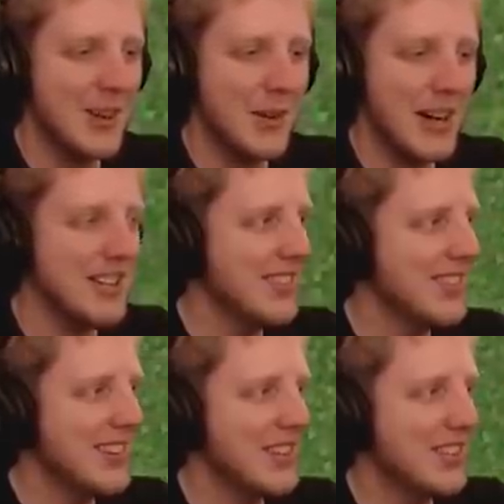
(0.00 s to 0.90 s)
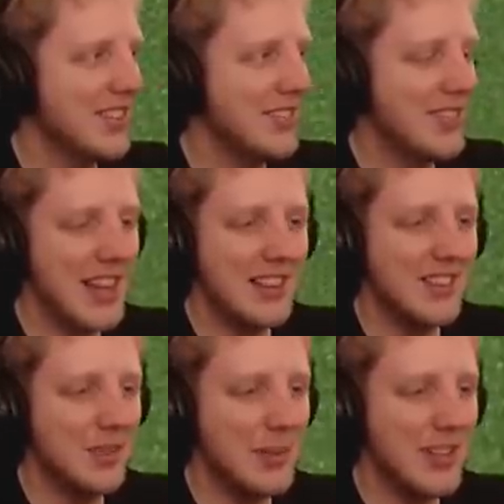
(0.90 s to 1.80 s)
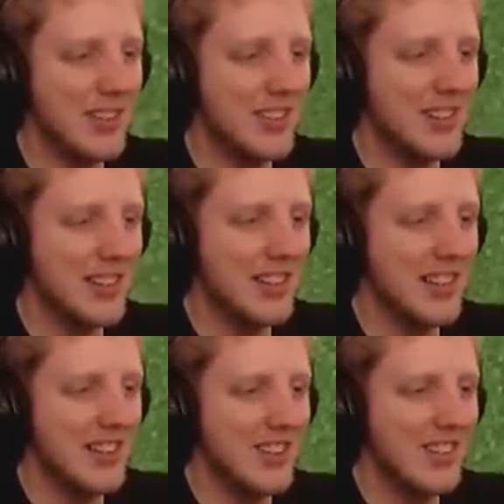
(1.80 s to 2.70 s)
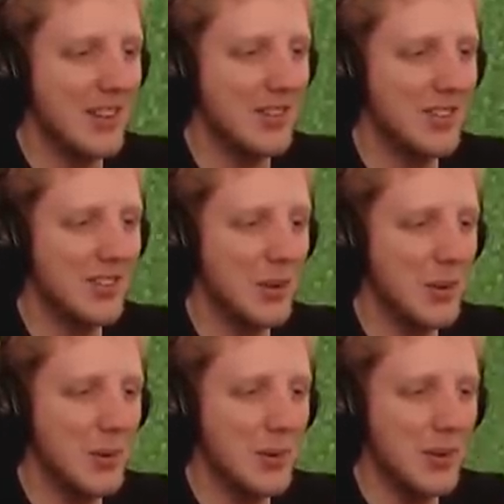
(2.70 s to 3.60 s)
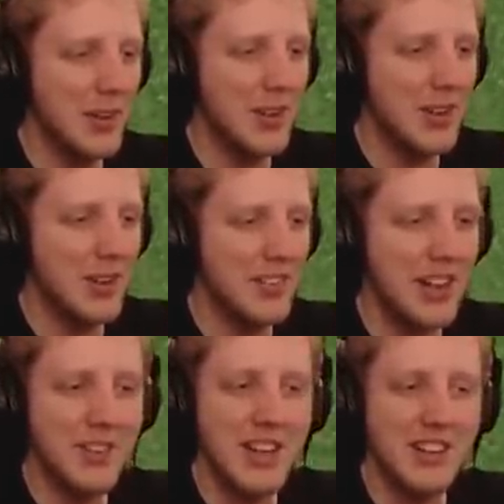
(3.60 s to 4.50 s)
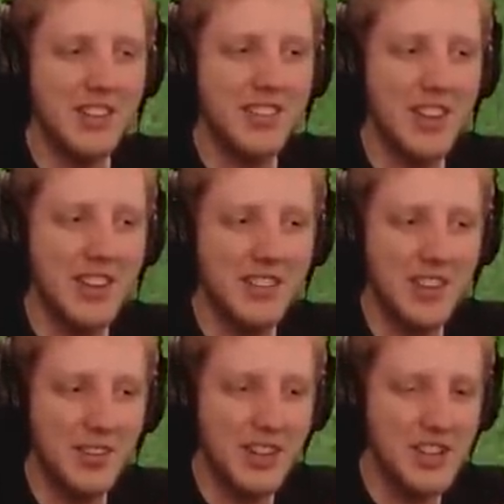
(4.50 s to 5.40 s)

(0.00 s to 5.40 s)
Why does the Texas speech sound so... Sounds like... It sounds